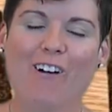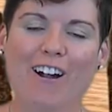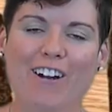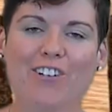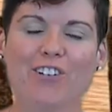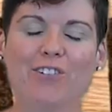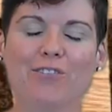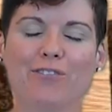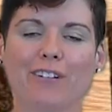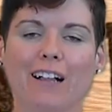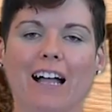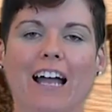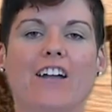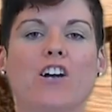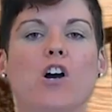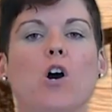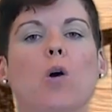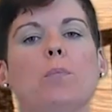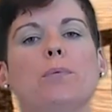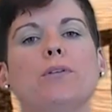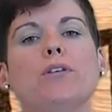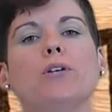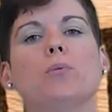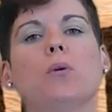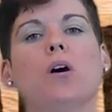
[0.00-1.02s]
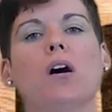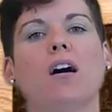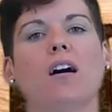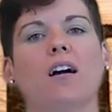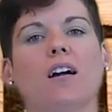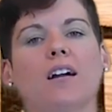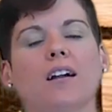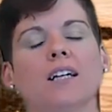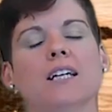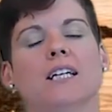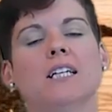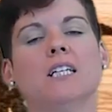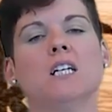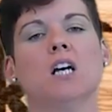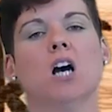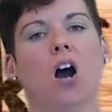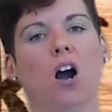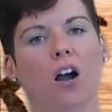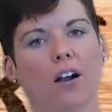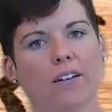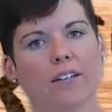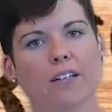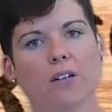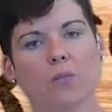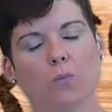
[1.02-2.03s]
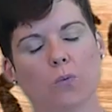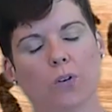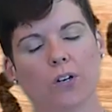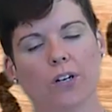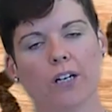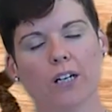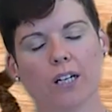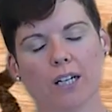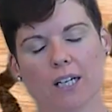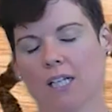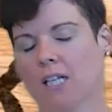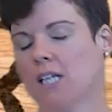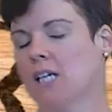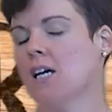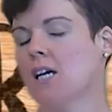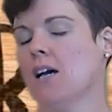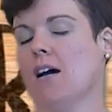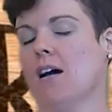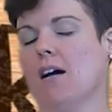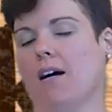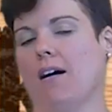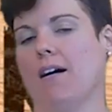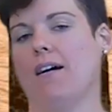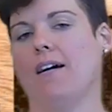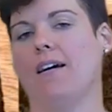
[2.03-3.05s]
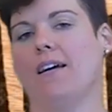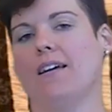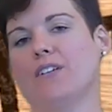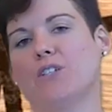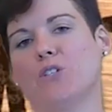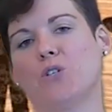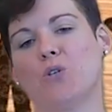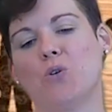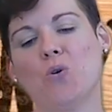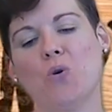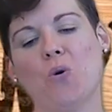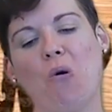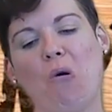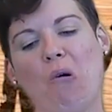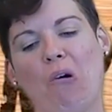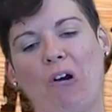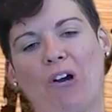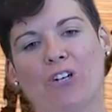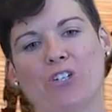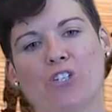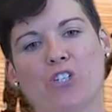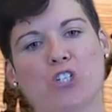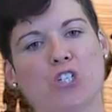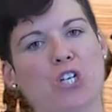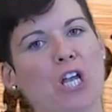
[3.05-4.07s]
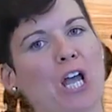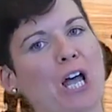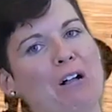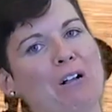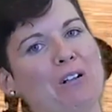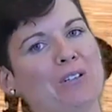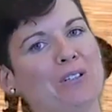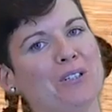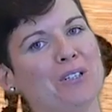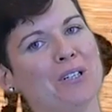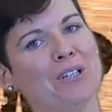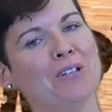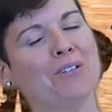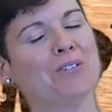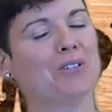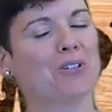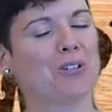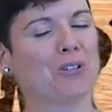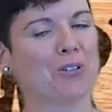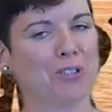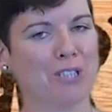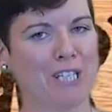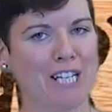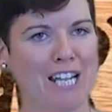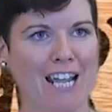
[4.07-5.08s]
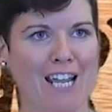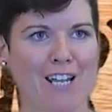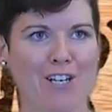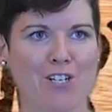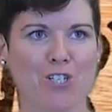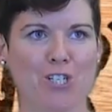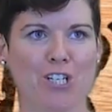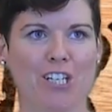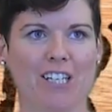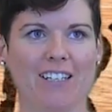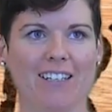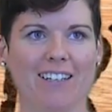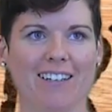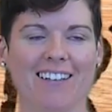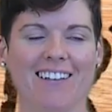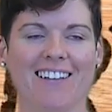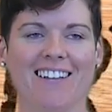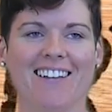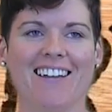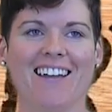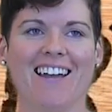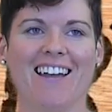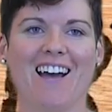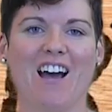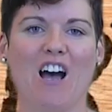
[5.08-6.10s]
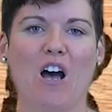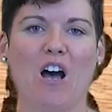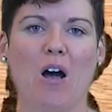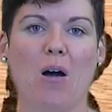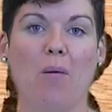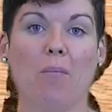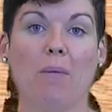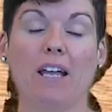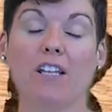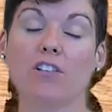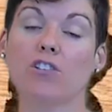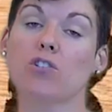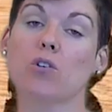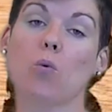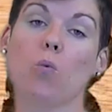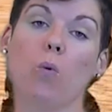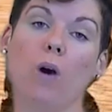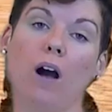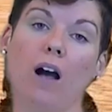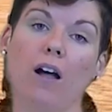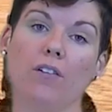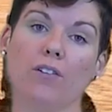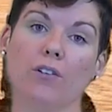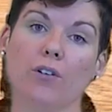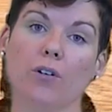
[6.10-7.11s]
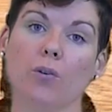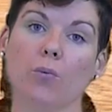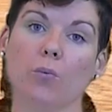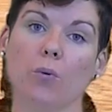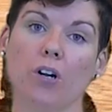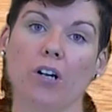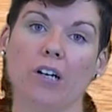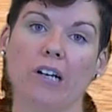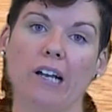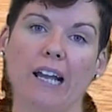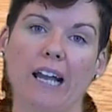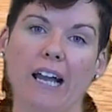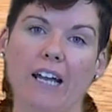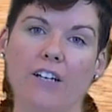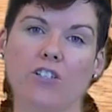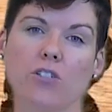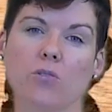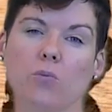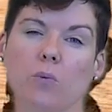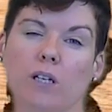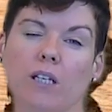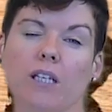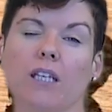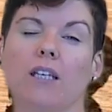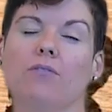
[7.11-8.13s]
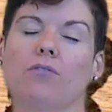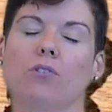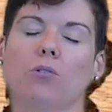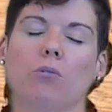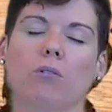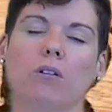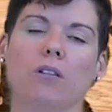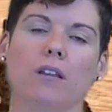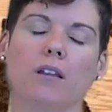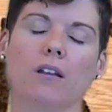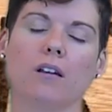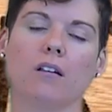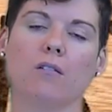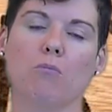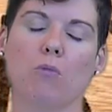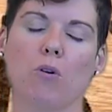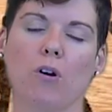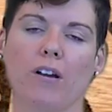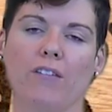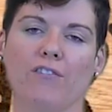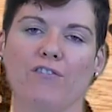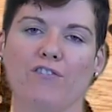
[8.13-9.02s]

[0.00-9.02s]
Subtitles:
wonderful. I hope you are hard at work on your shelled creation. And so while you're working, I just want to give you a little more